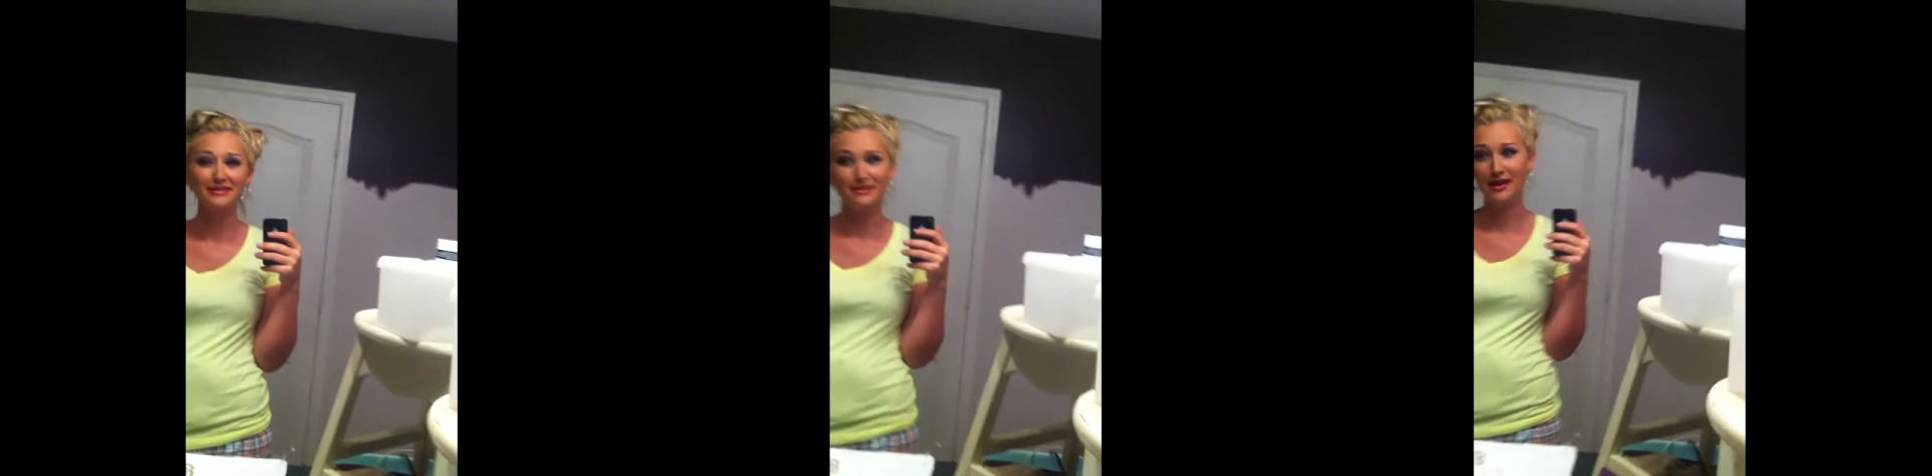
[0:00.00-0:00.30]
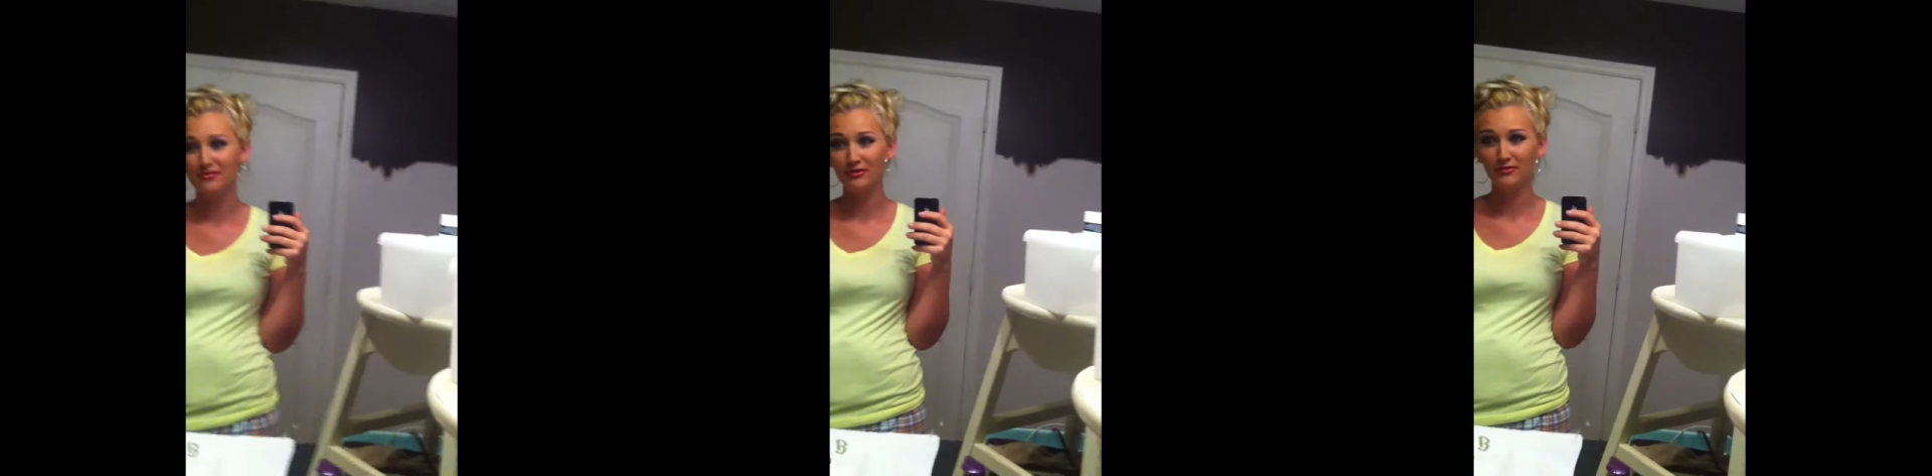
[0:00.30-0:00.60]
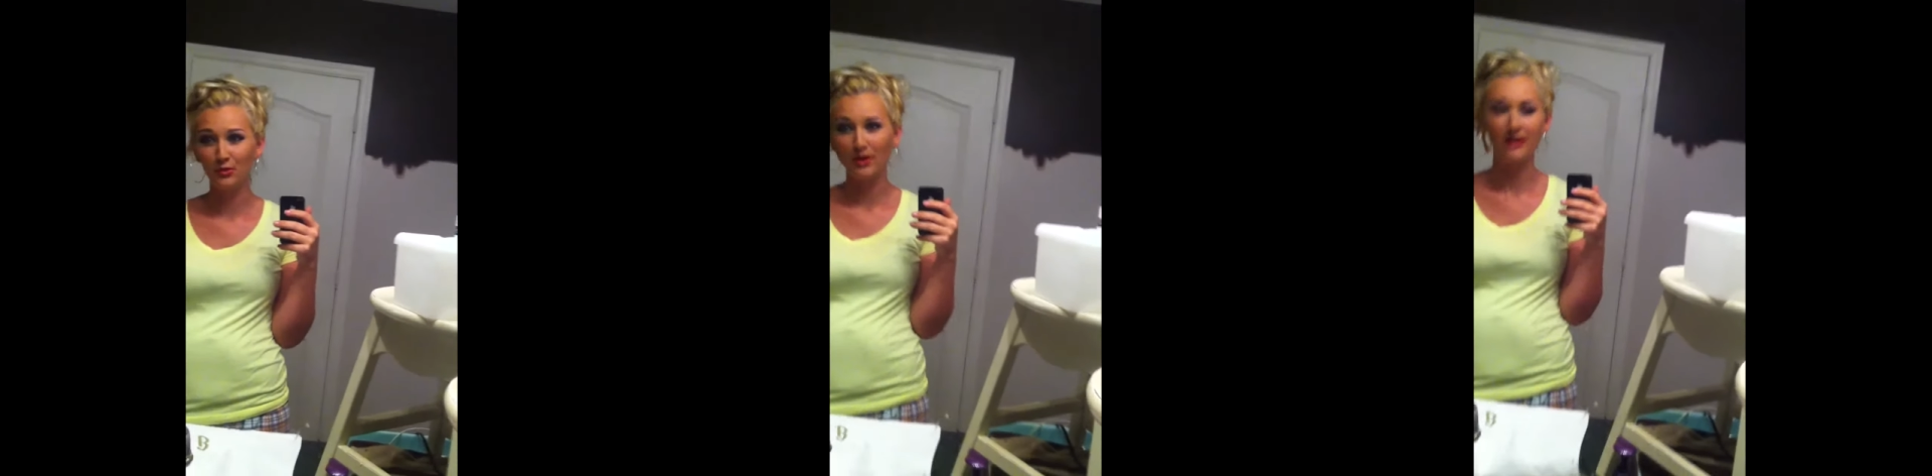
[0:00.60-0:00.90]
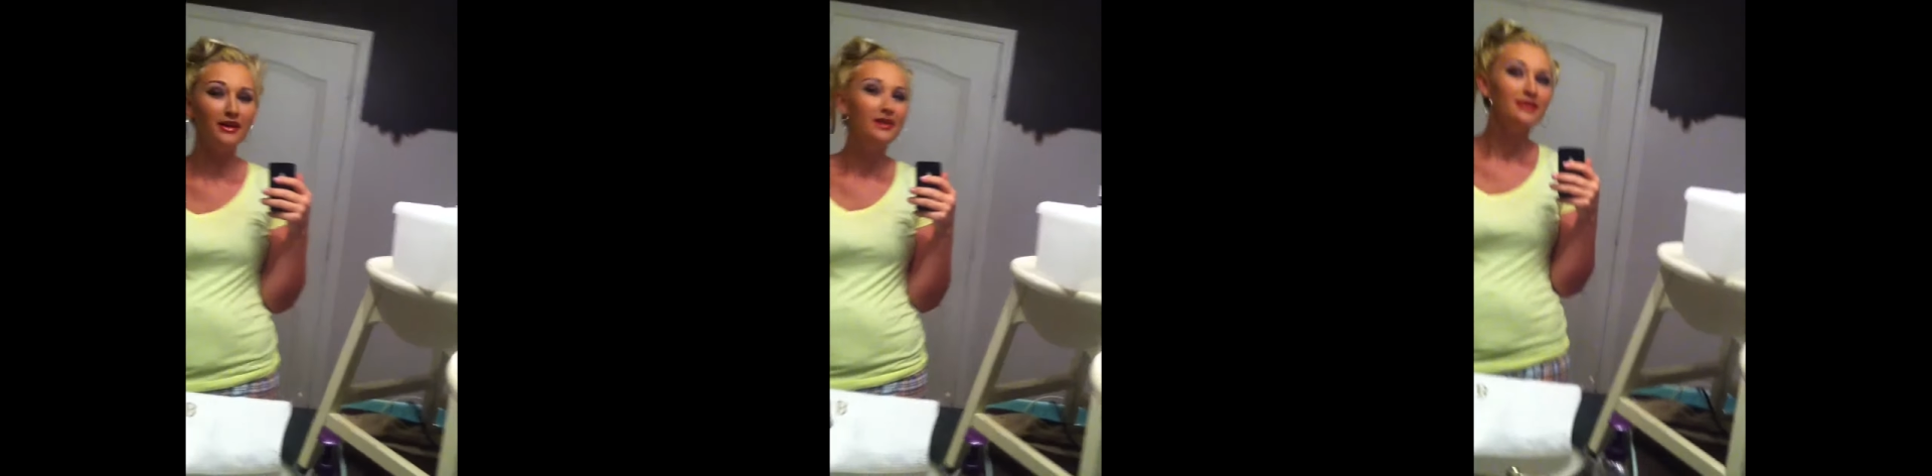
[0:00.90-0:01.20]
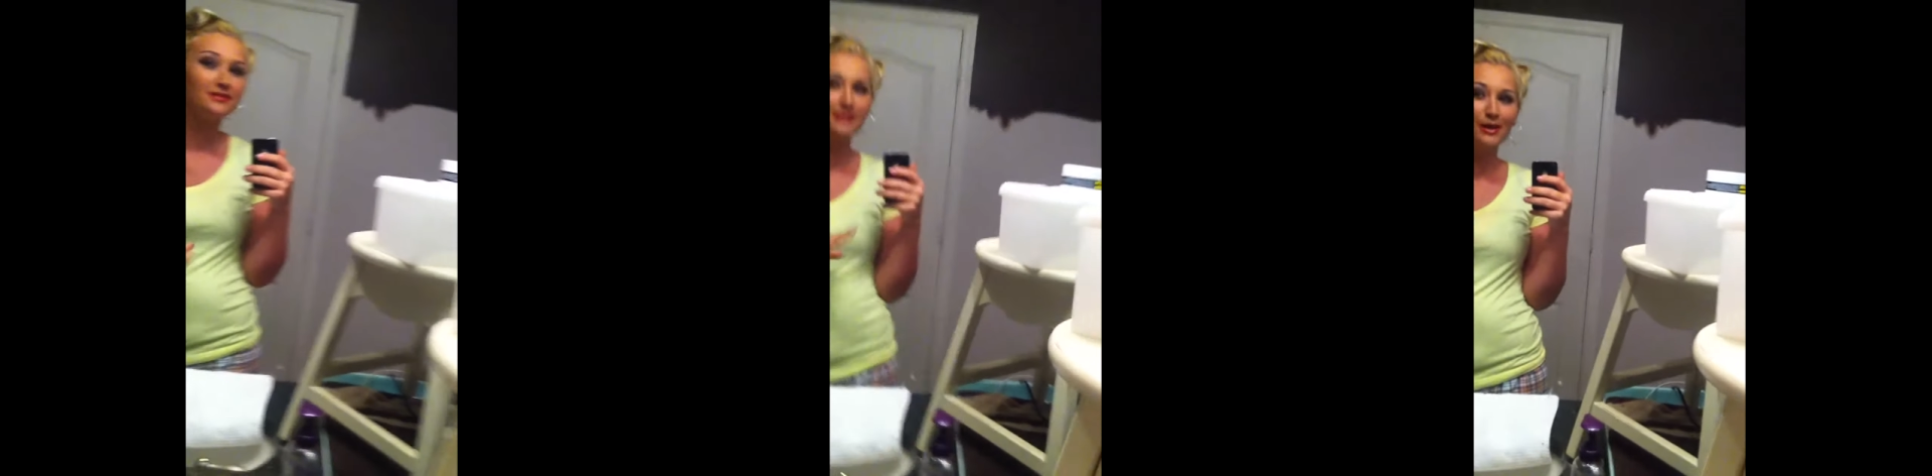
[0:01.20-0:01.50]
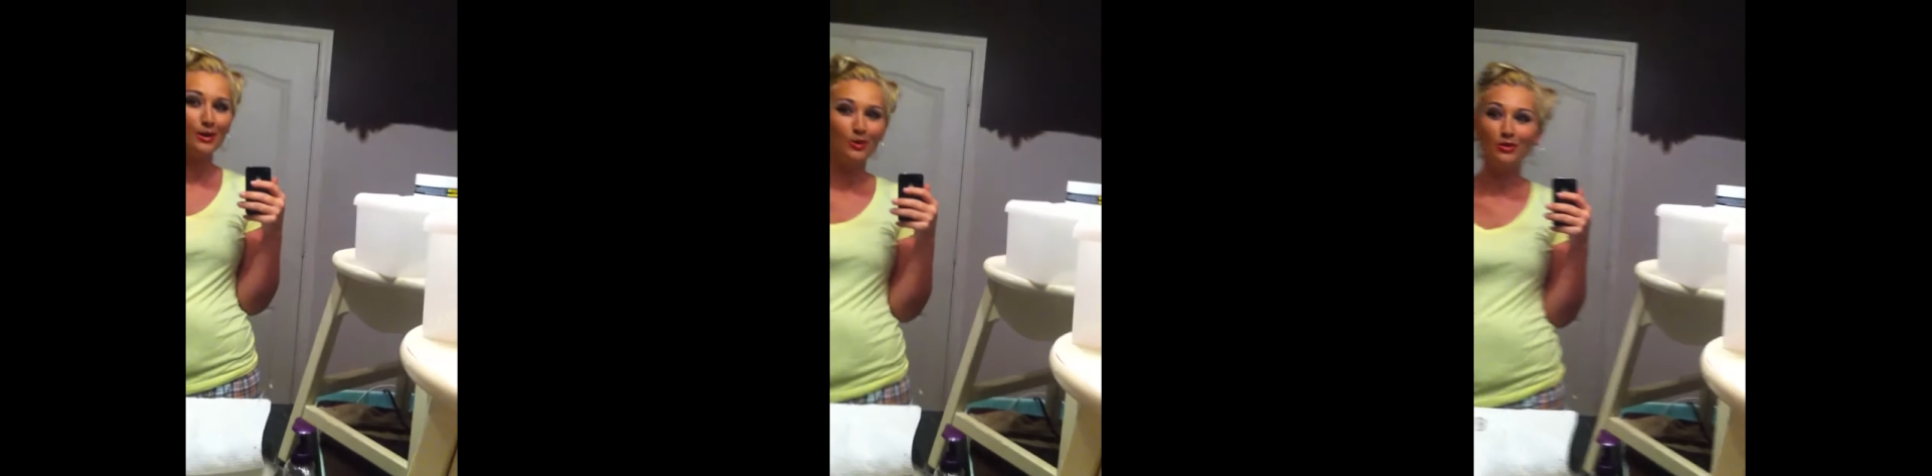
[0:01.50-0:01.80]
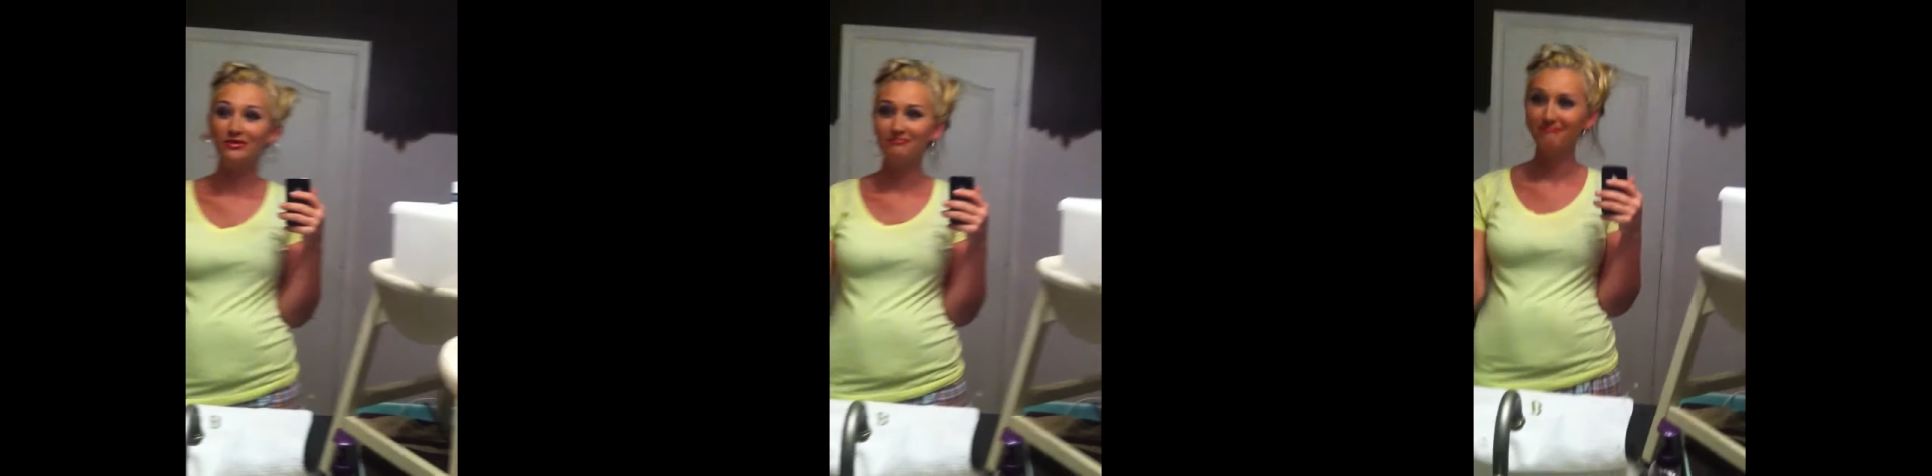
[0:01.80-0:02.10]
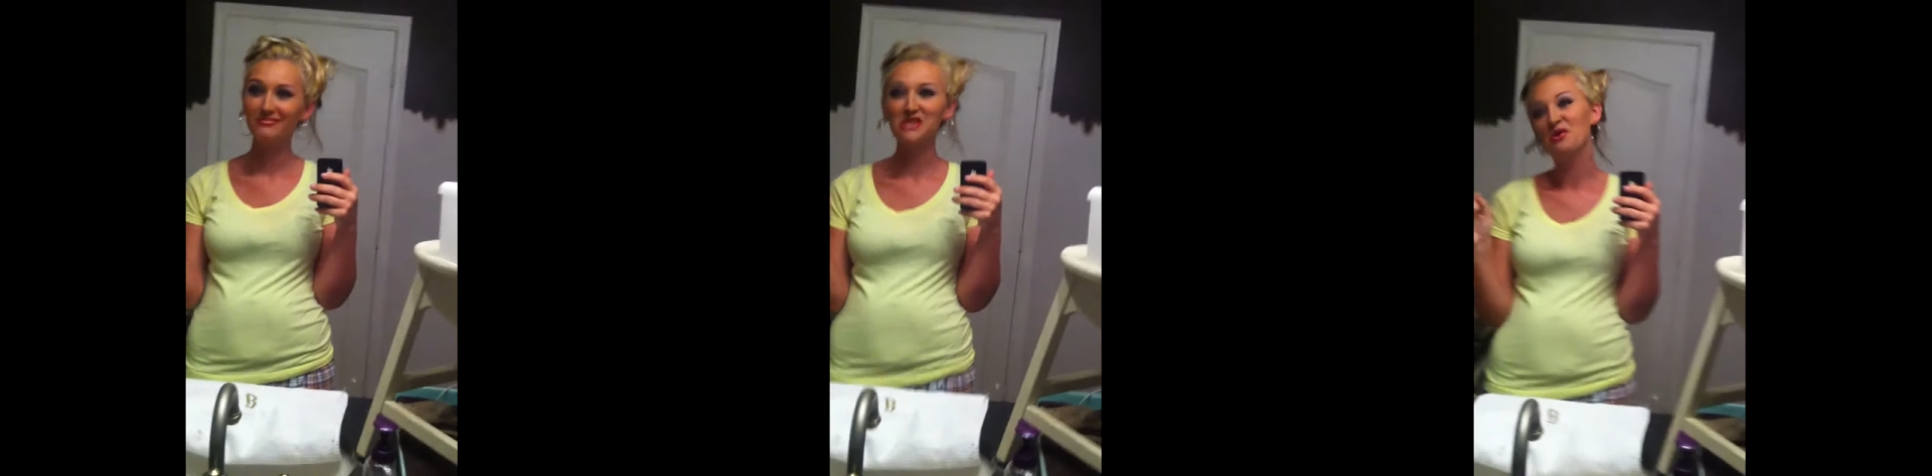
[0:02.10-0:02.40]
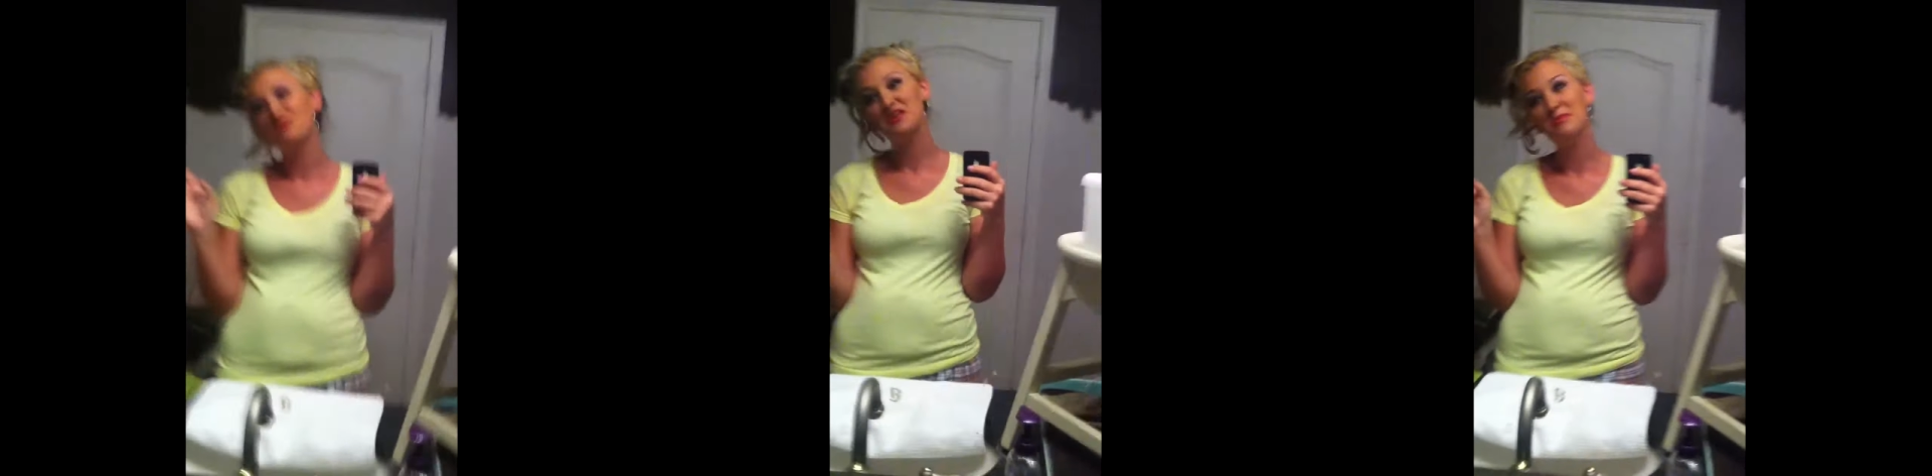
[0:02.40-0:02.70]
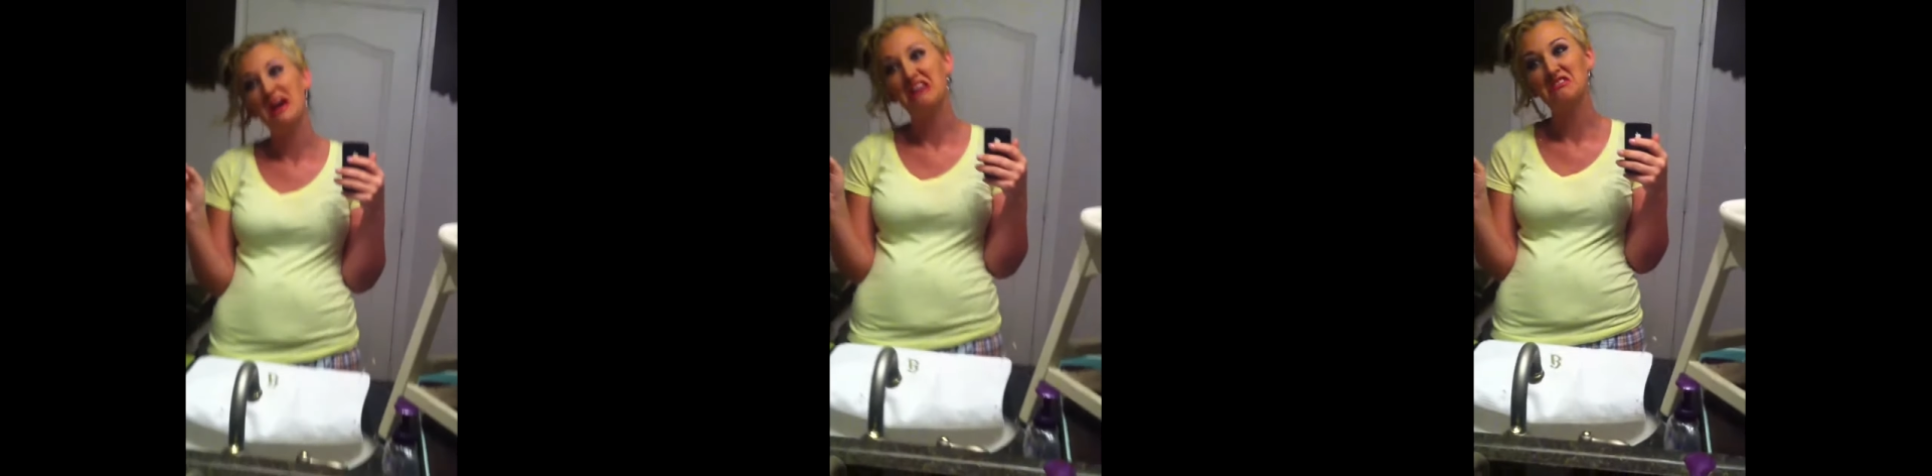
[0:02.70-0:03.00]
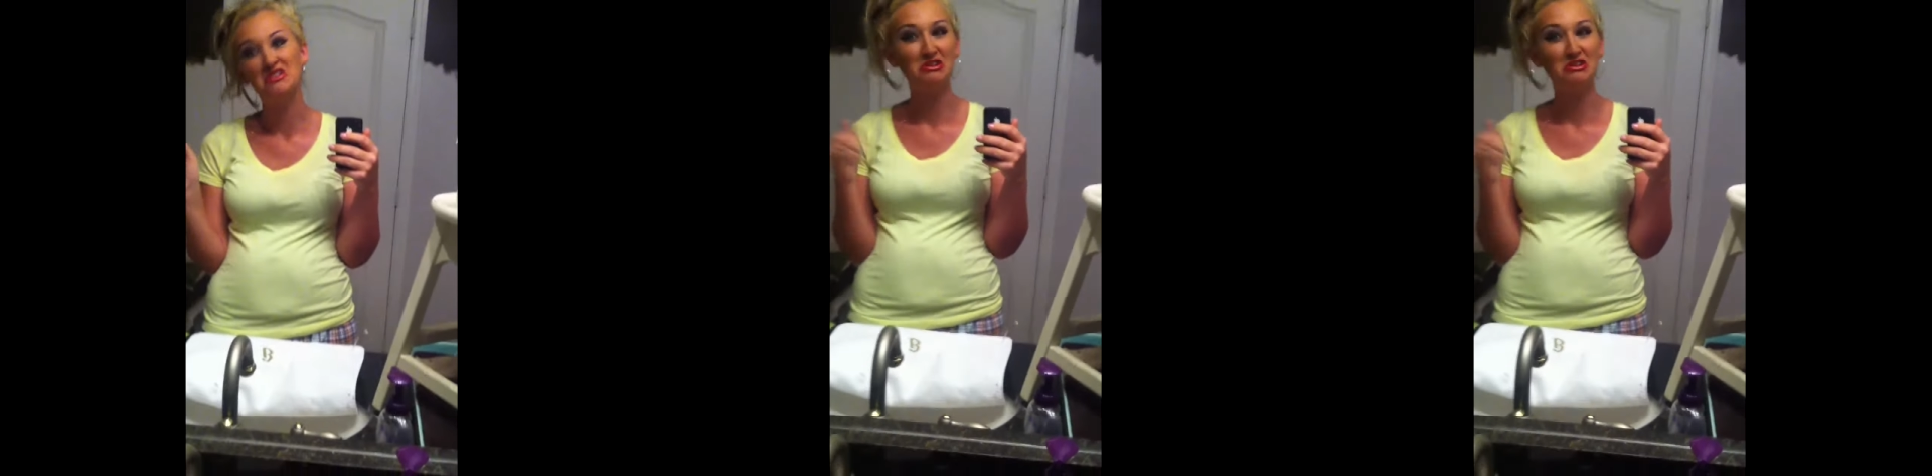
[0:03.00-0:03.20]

it is an iPhone 4. So don't feel bad if